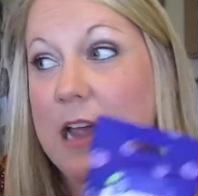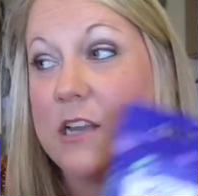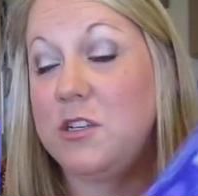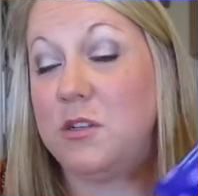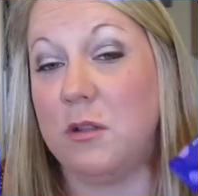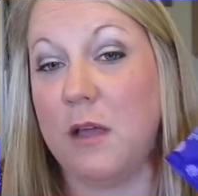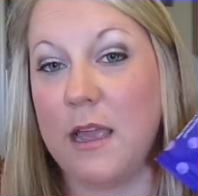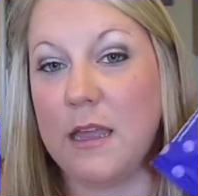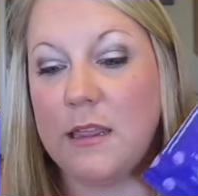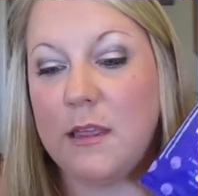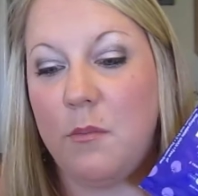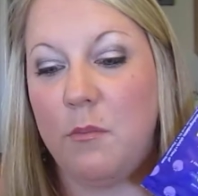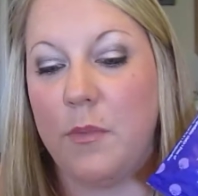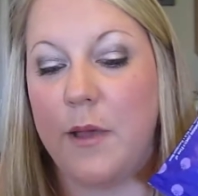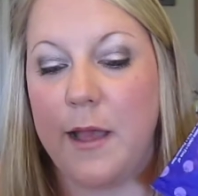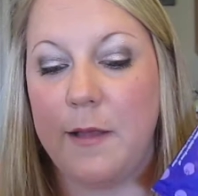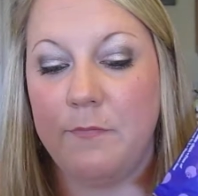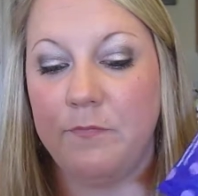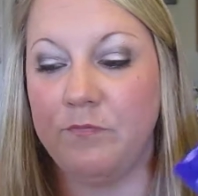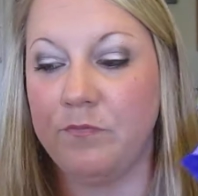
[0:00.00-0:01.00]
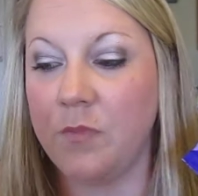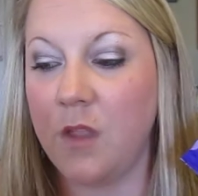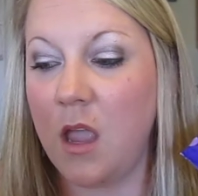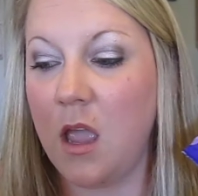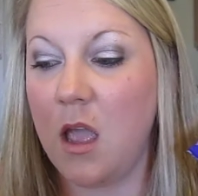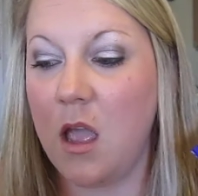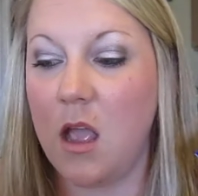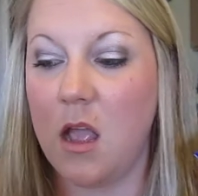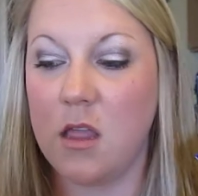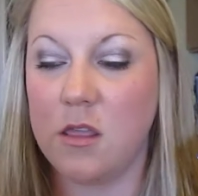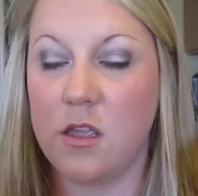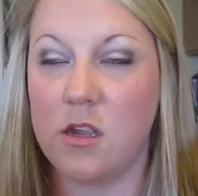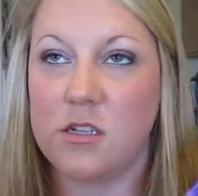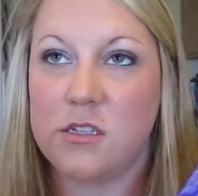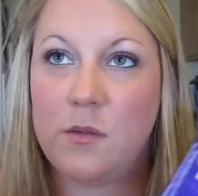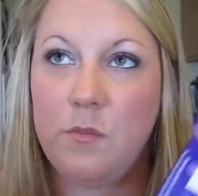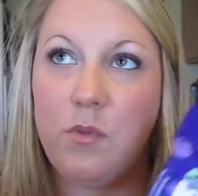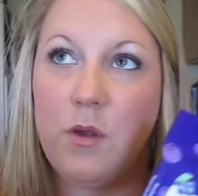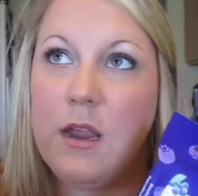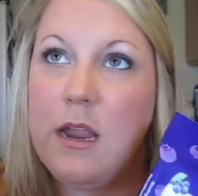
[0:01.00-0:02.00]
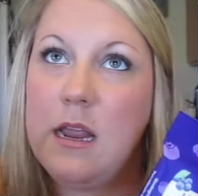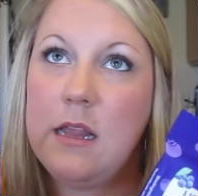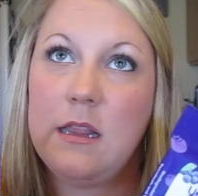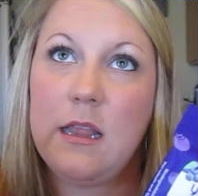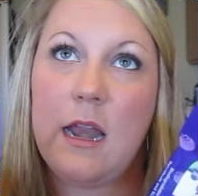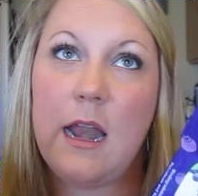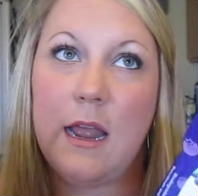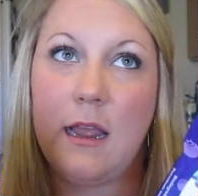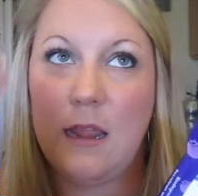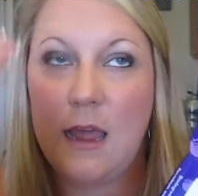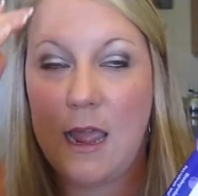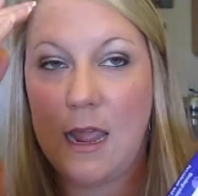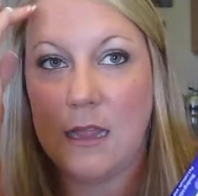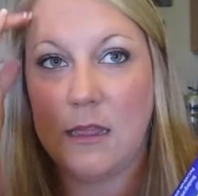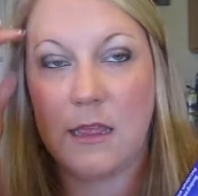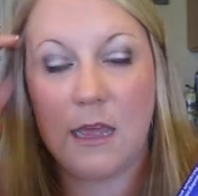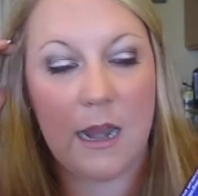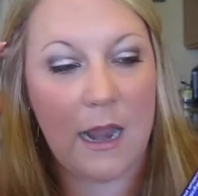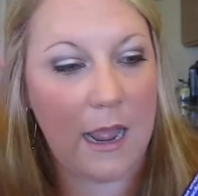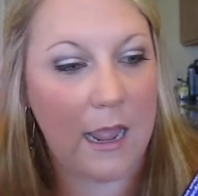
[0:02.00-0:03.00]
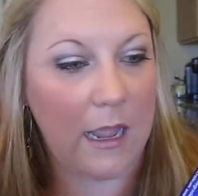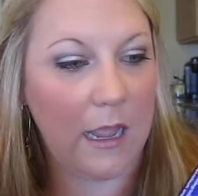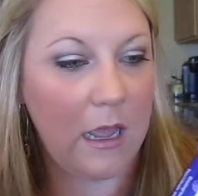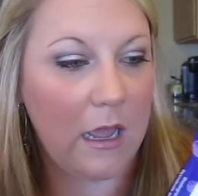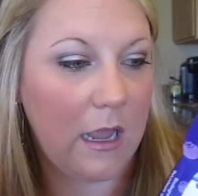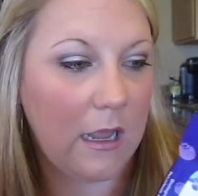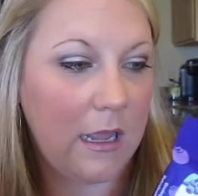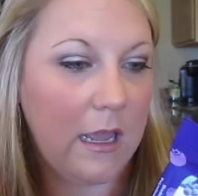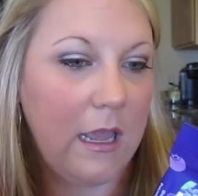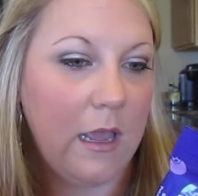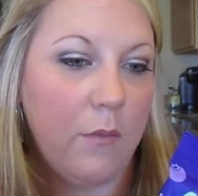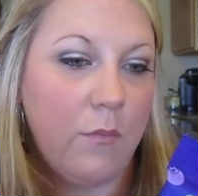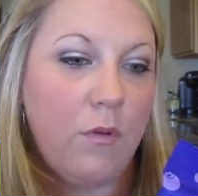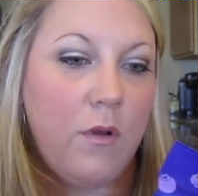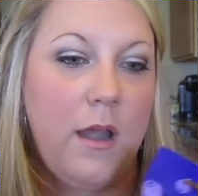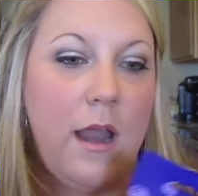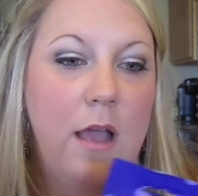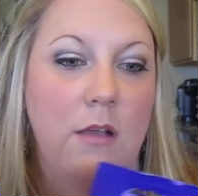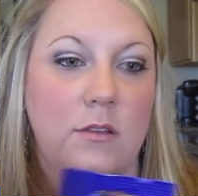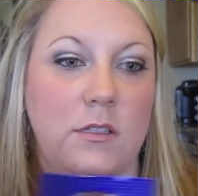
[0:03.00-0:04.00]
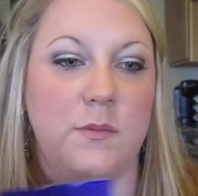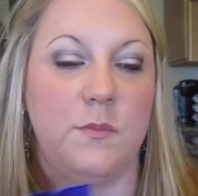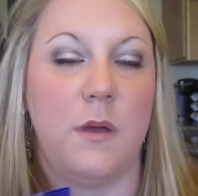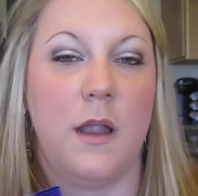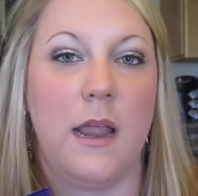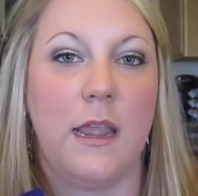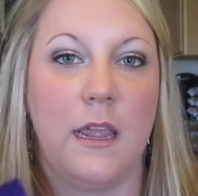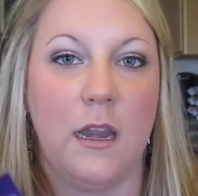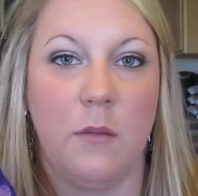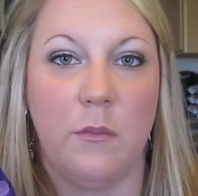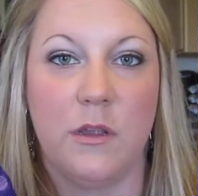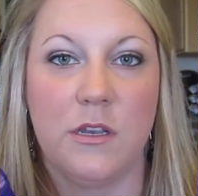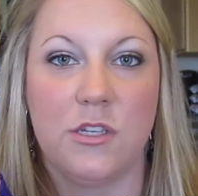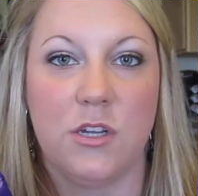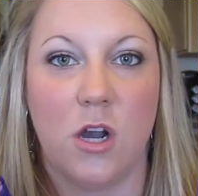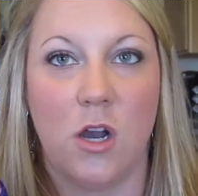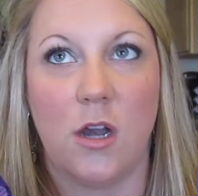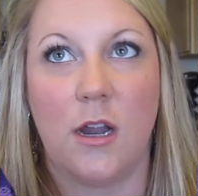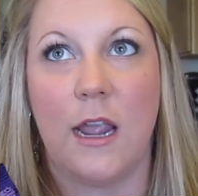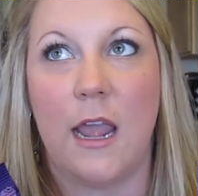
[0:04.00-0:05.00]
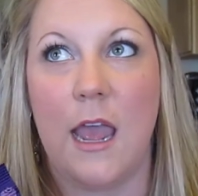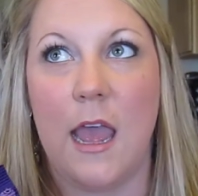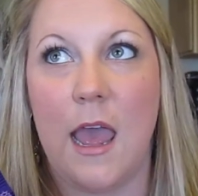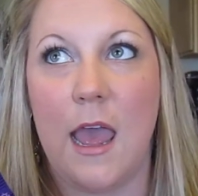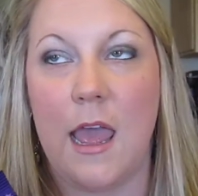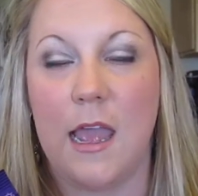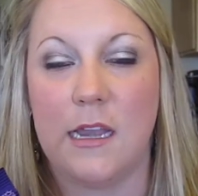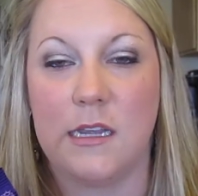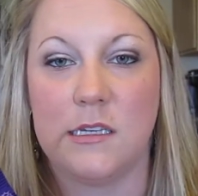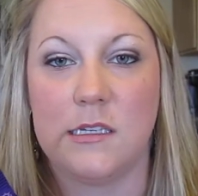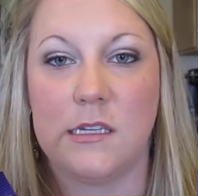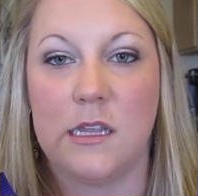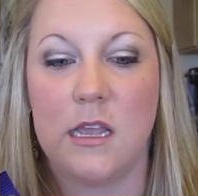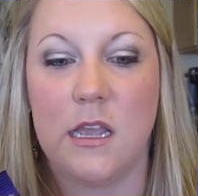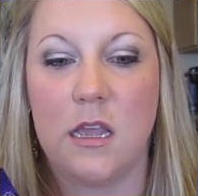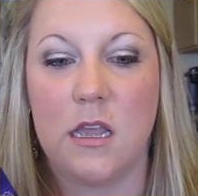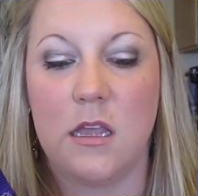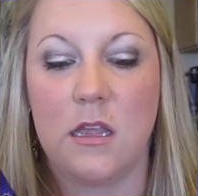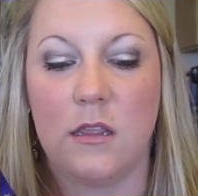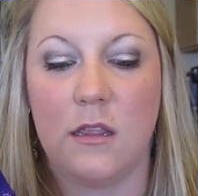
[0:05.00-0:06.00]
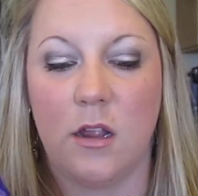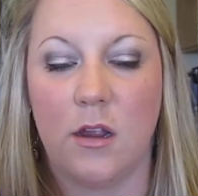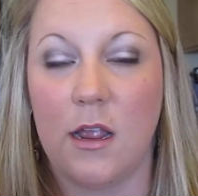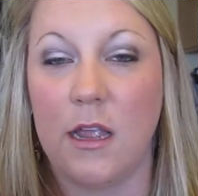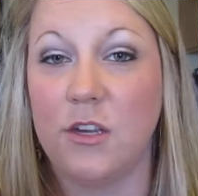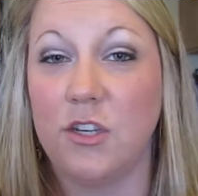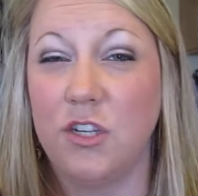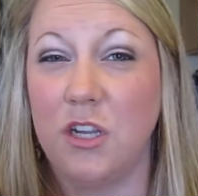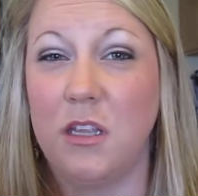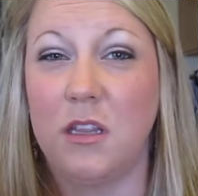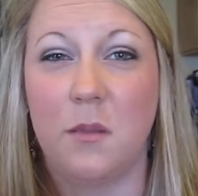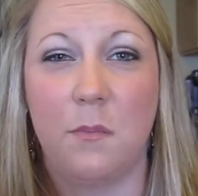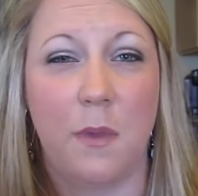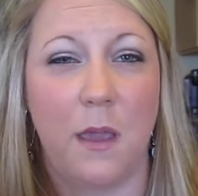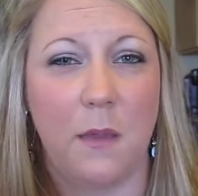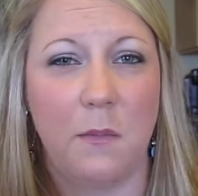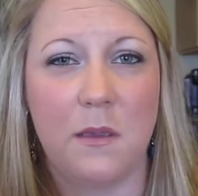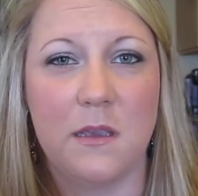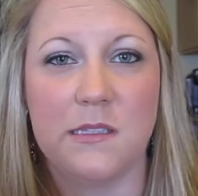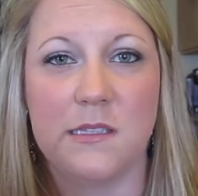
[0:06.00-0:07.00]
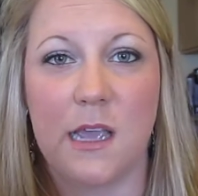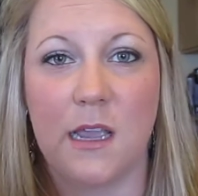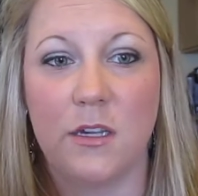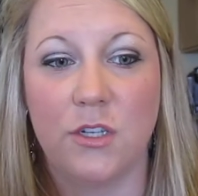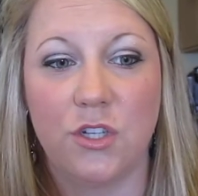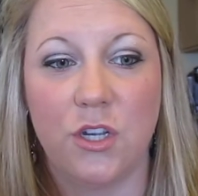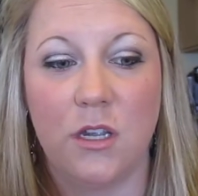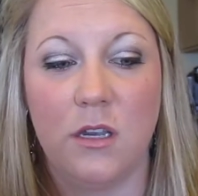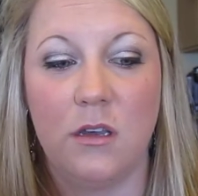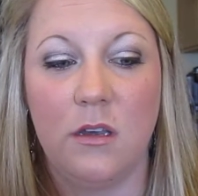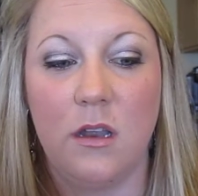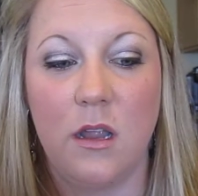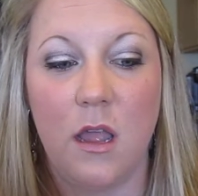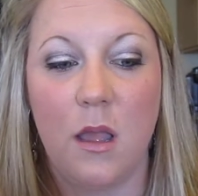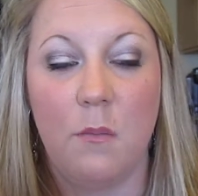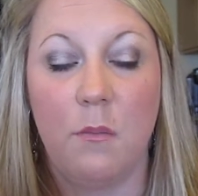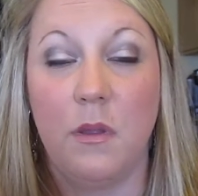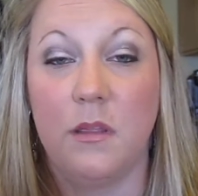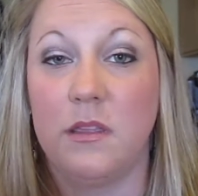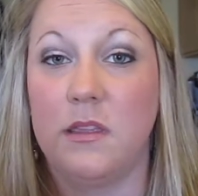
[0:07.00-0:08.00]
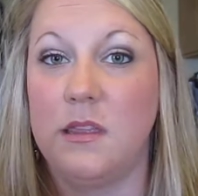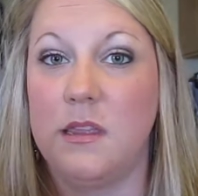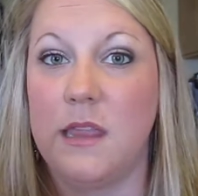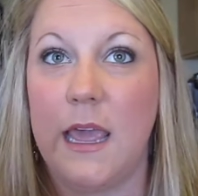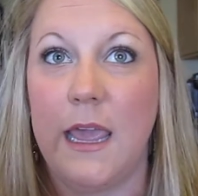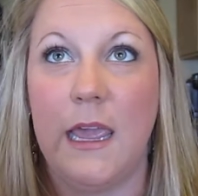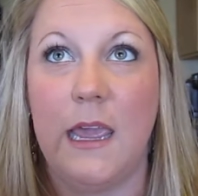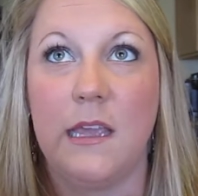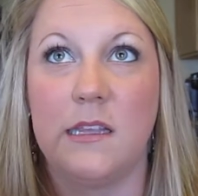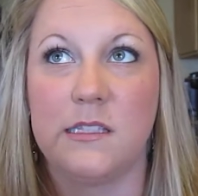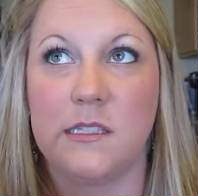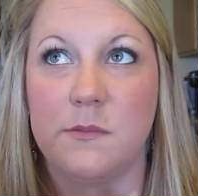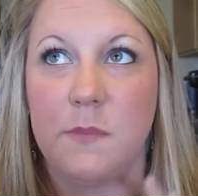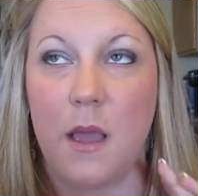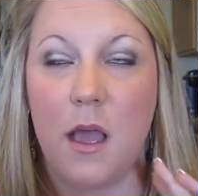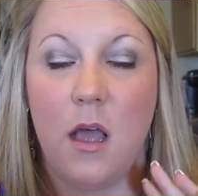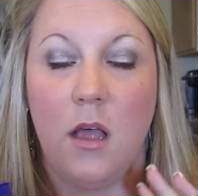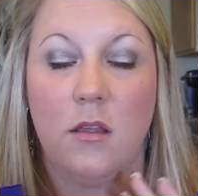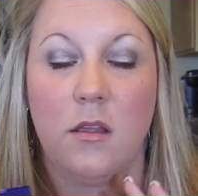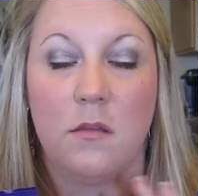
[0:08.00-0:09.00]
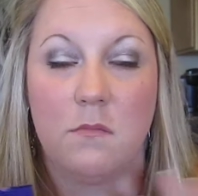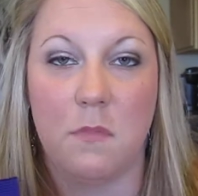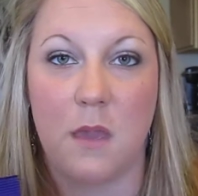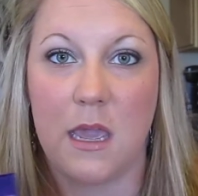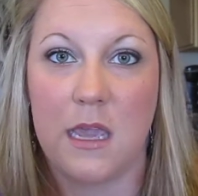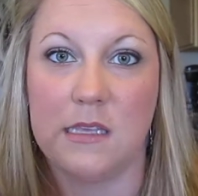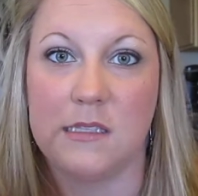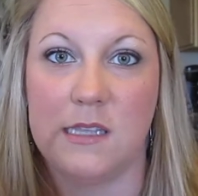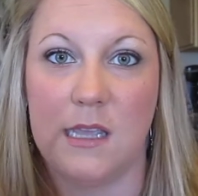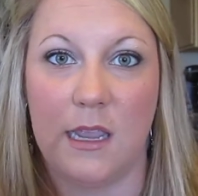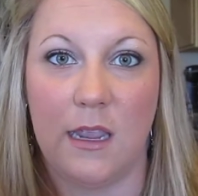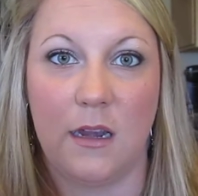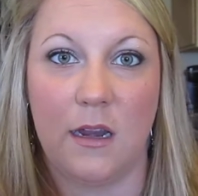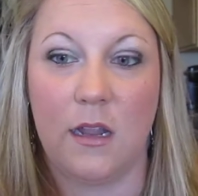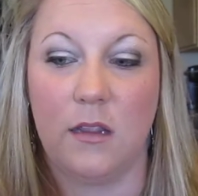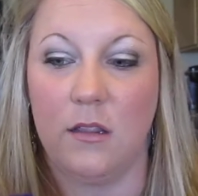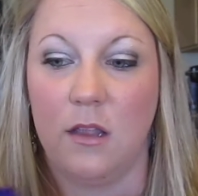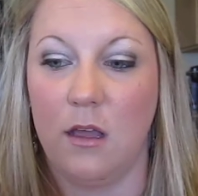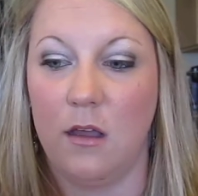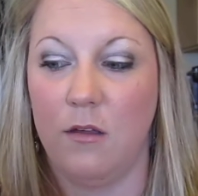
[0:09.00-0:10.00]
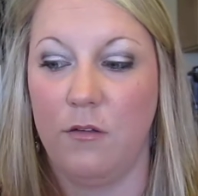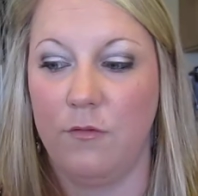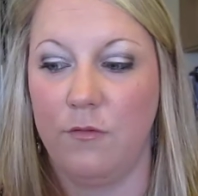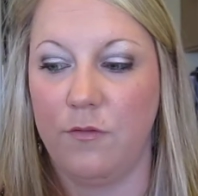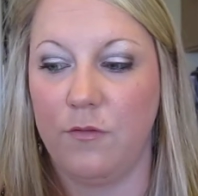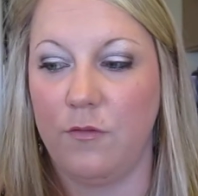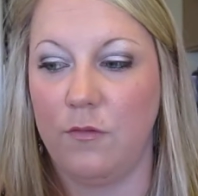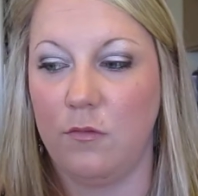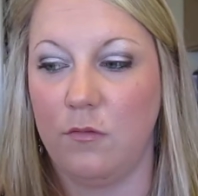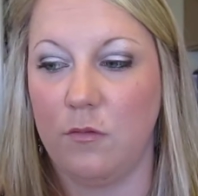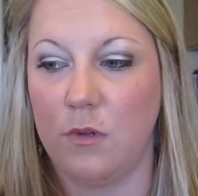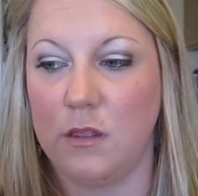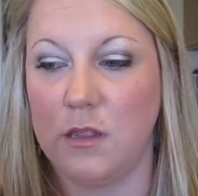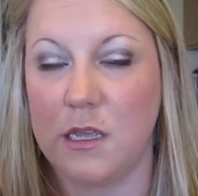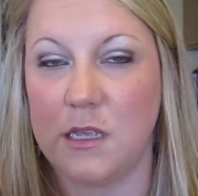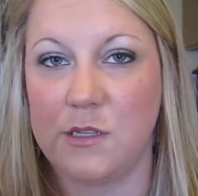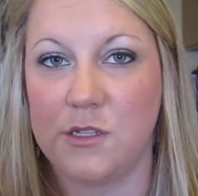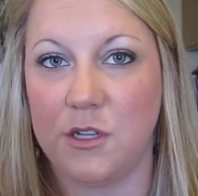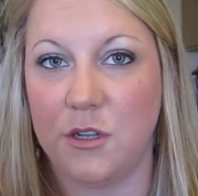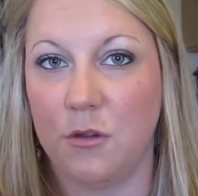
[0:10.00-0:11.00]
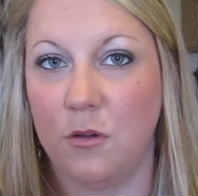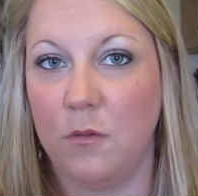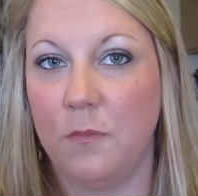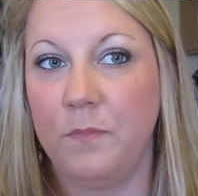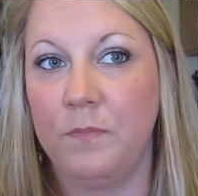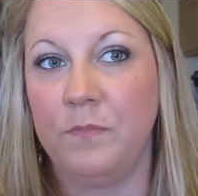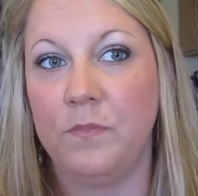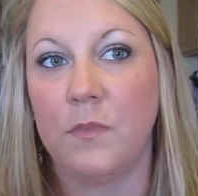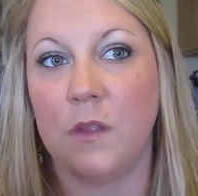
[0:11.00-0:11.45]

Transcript: I do like them, but there's a brand that I like that I, I can't pronounce, but I get them at Target. And they're actually in the baby section, but they smell amazing and I love what they do.